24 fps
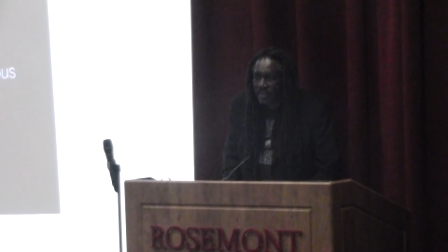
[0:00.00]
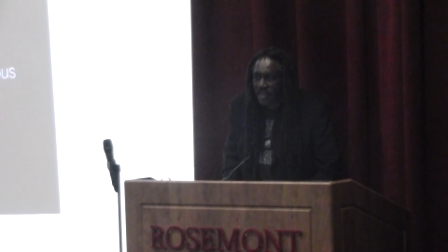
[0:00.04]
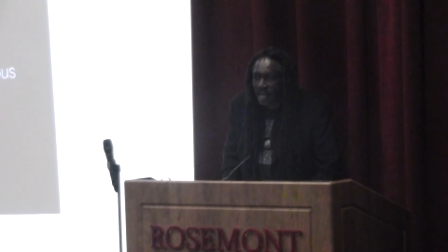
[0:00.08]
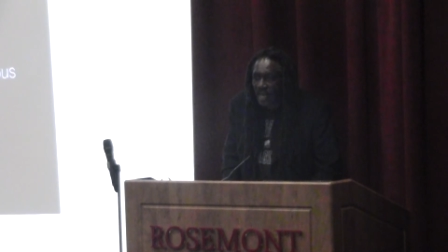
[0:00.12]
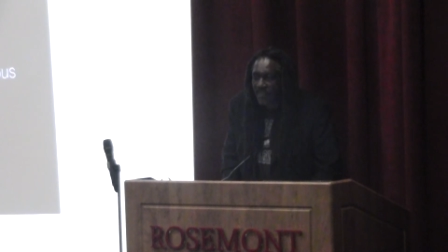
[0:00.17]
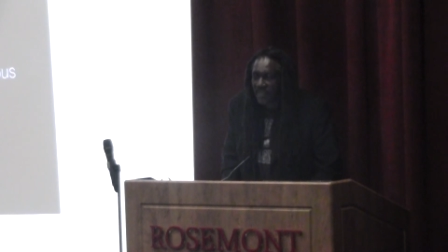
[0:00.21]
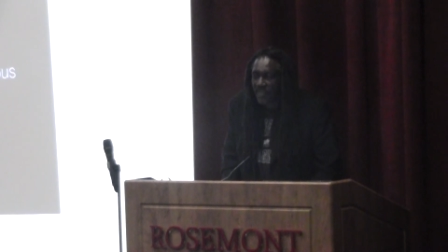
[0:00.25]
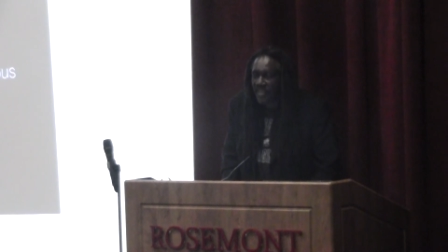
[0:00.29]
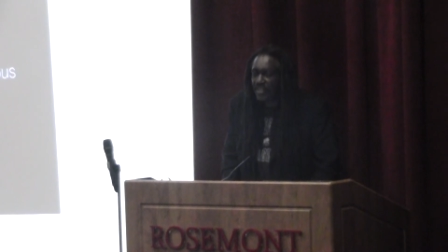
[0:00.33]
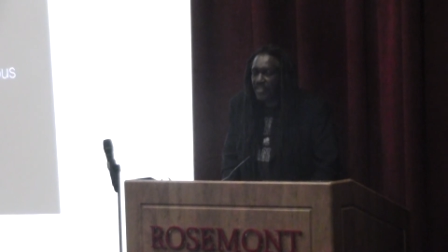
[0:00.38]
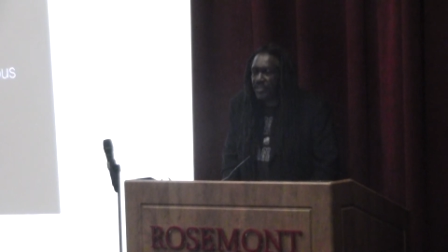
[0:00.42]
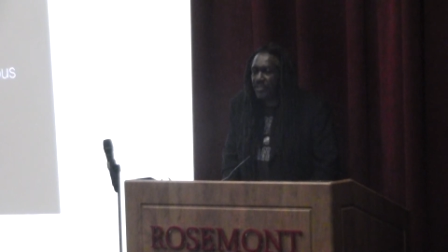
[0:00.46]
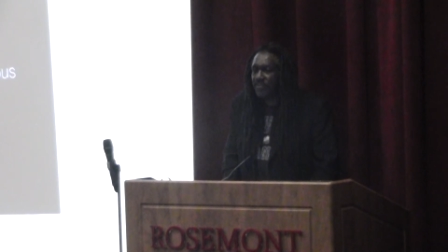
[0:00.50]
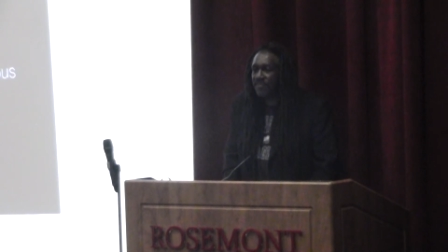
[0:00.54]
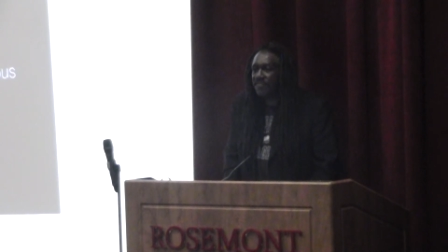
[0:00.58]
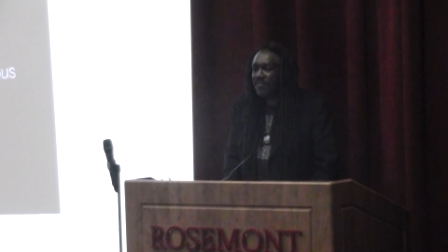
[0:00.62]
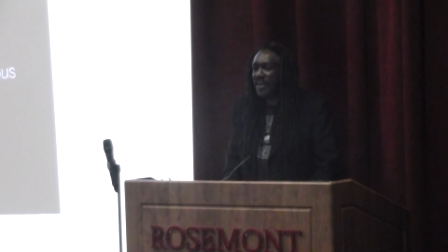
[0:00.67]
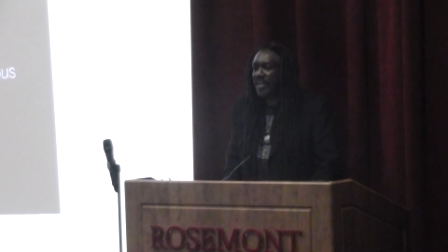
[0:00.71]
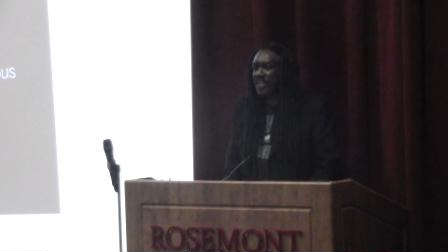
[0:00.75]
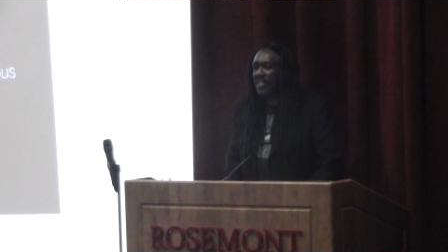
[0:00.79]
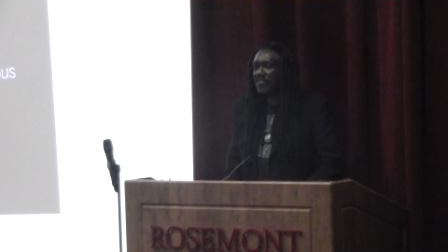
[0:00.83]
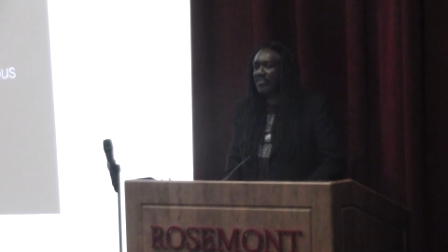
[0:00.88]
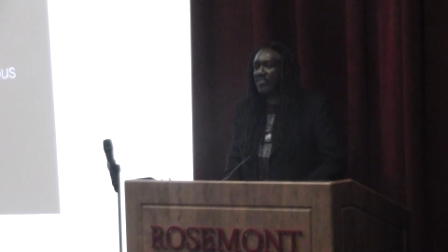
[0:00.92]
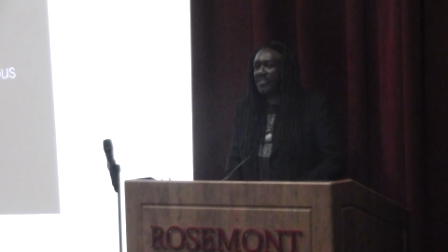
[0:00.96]
And these are the
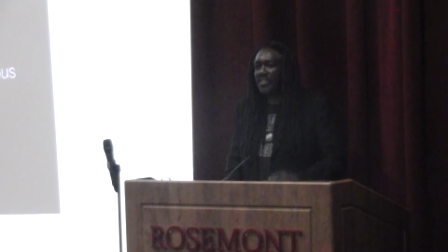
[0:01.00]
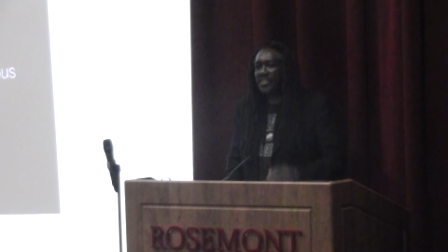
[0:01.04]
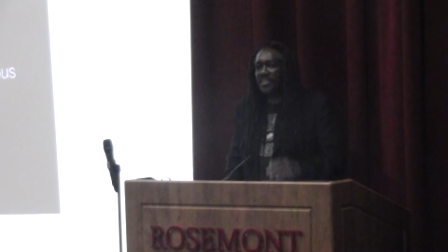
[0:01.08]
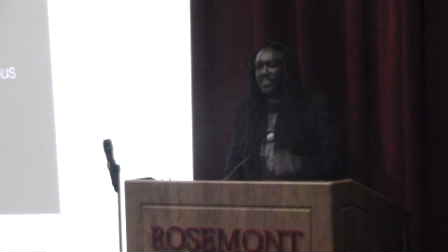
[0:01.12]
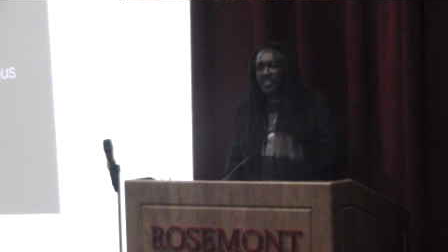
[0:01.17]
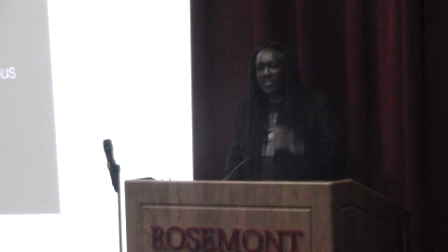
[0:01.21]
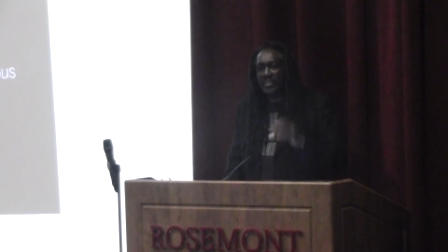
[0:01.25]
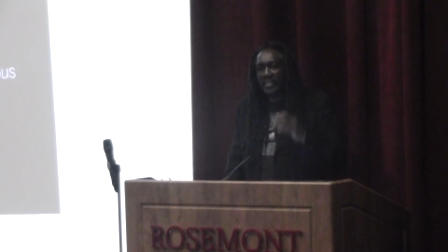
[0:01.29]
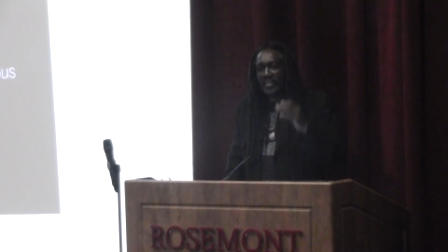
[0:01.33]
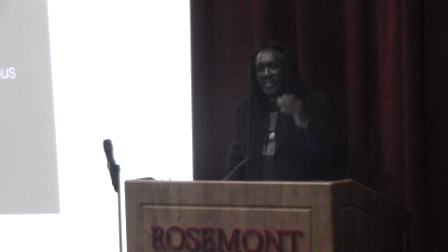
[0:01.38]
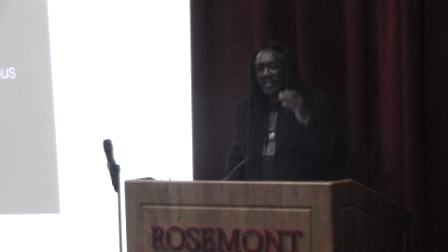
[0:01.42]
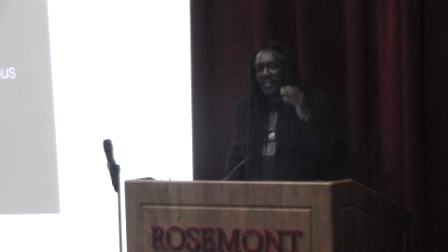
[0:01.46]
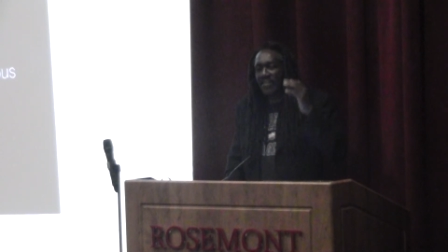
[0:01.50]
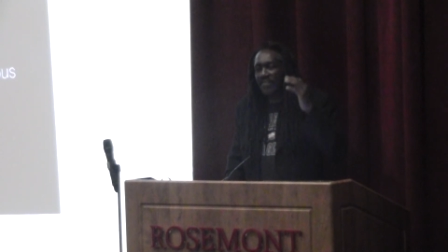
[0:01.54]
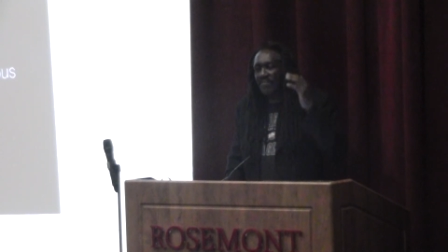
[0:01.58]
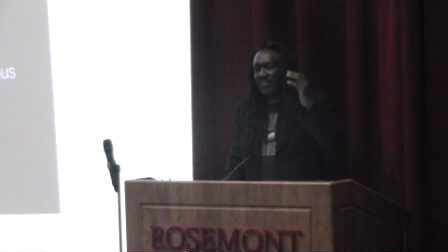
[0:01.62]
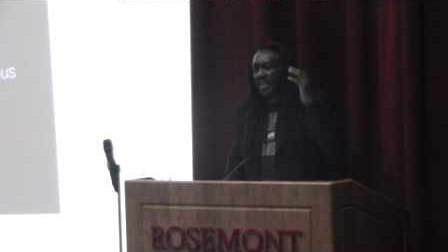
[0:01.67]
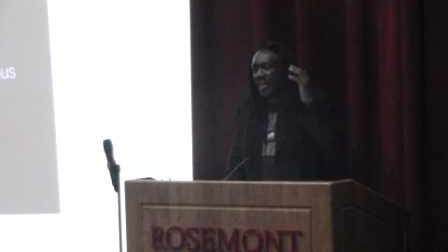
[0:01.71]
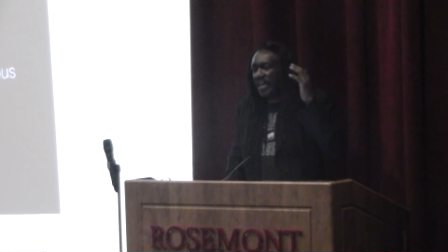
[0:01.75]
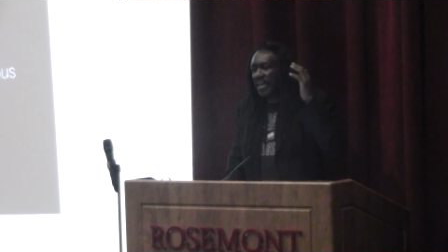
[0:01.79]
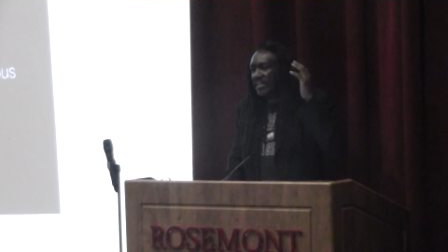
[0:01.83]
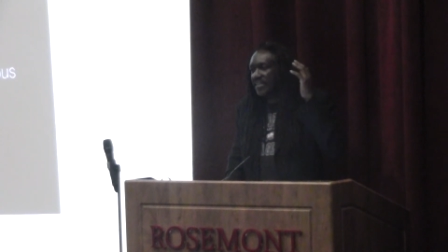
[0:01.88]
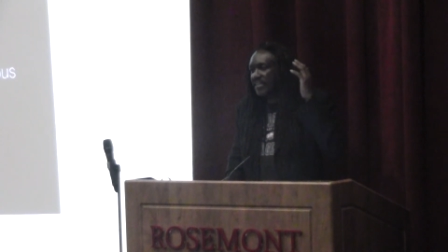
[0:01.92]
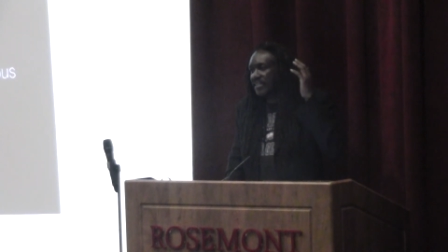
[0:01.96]
factories
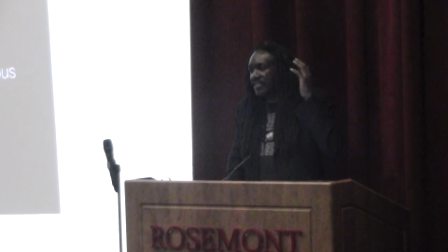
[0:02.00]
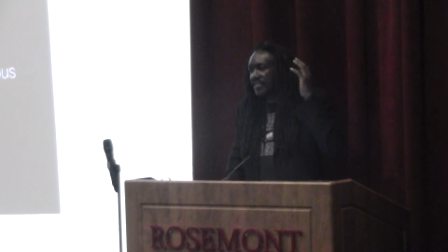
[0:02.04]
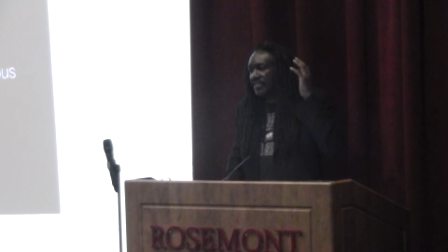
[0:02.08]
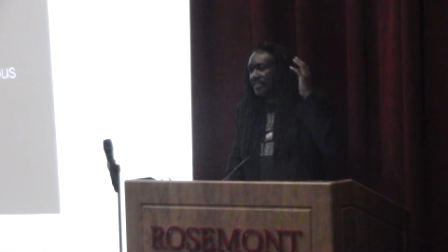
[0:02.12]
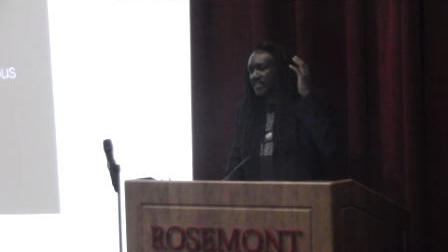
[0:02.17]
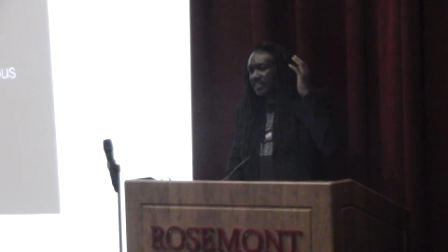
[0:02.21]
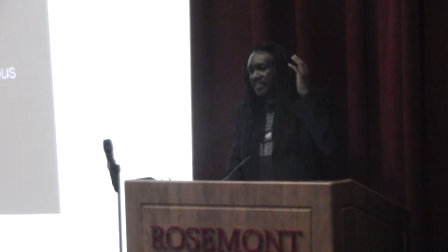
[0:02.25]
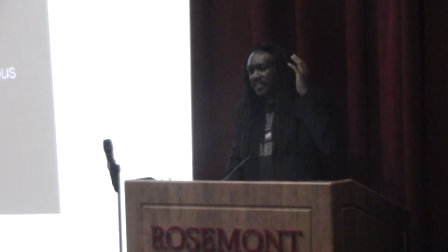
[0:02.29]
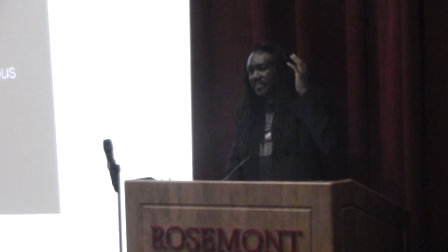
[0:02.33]
that